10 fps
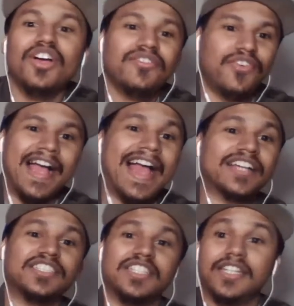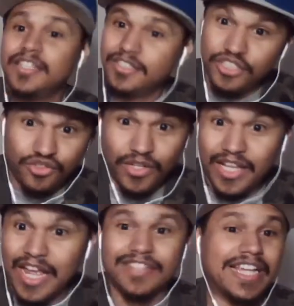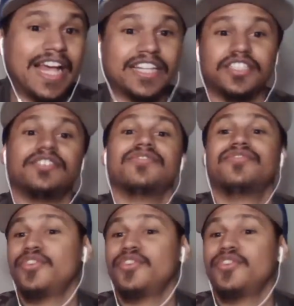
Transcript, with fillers: For action. This trailer has action. For